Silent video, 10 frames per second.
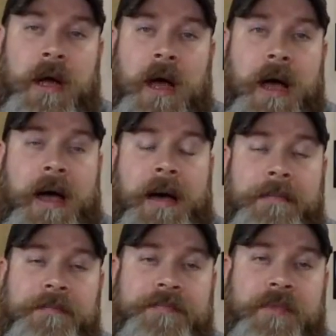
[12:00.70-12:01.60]

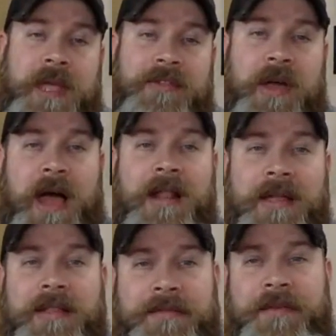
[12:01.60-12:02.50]
It's kind of
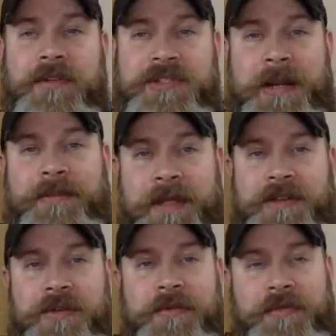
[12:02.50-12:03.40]
like the first steps they
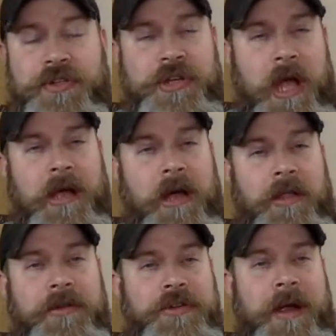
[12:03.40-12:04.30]
do for shock
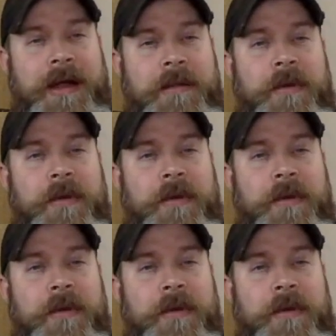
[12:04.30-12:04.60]
collar training,